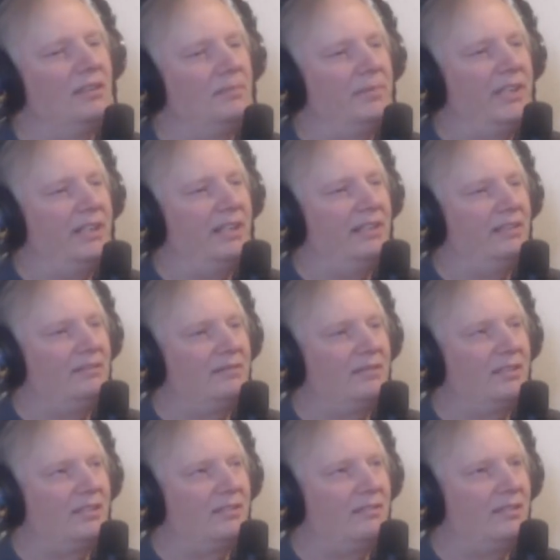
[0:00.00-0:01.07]
But I
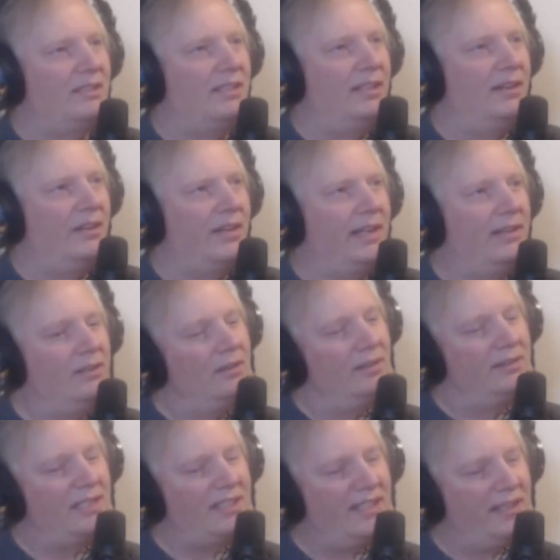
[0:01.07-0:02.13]
said, okay,
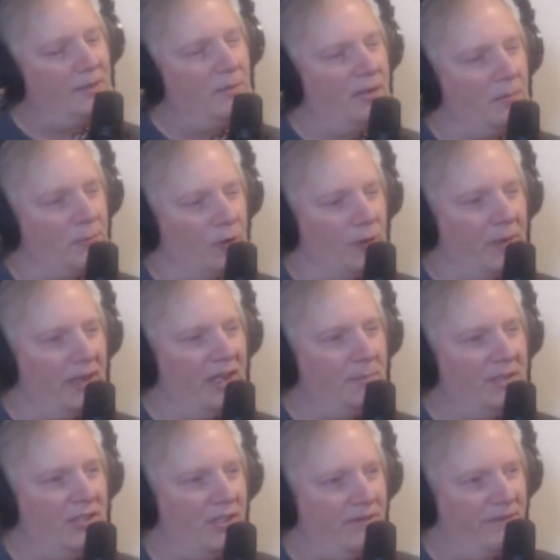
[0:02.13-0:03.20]
it doesn't have to be a brewery. Let
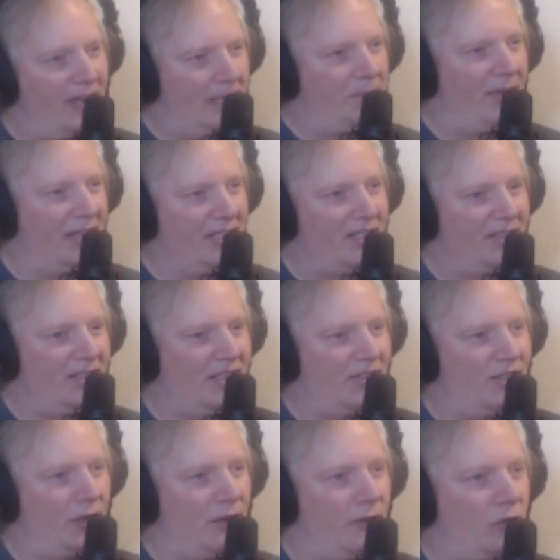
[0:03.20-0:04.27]
me just find places that
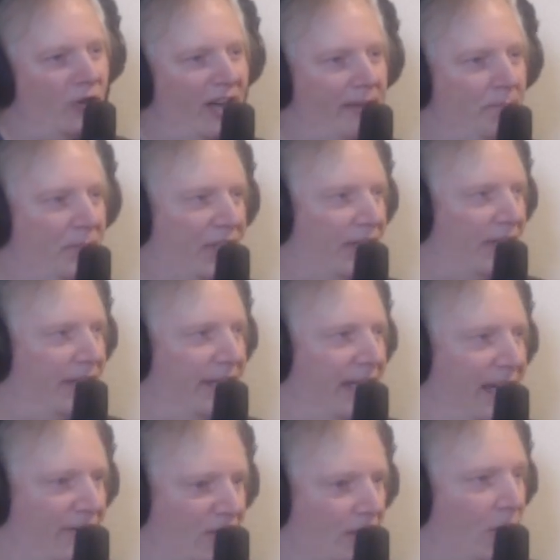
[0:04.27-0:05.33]
serve craft beer that
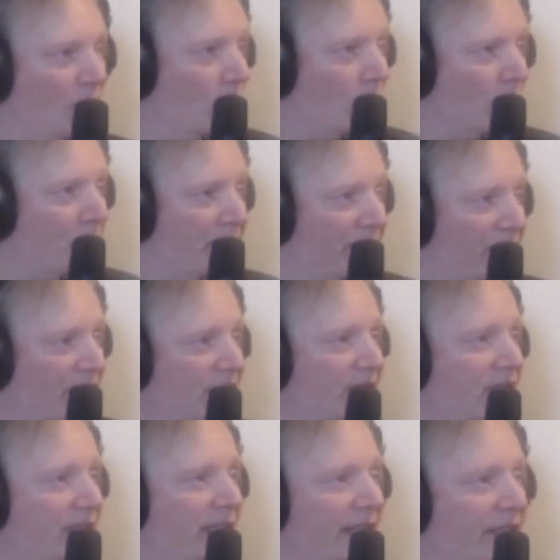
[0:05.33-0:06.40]
have some local
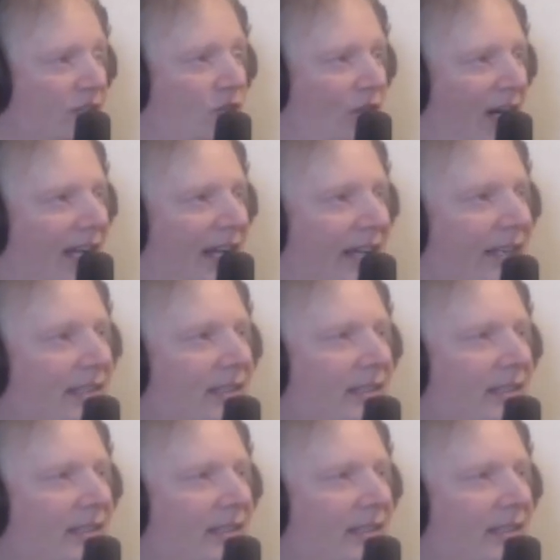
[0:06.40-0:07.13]
beers that I can try.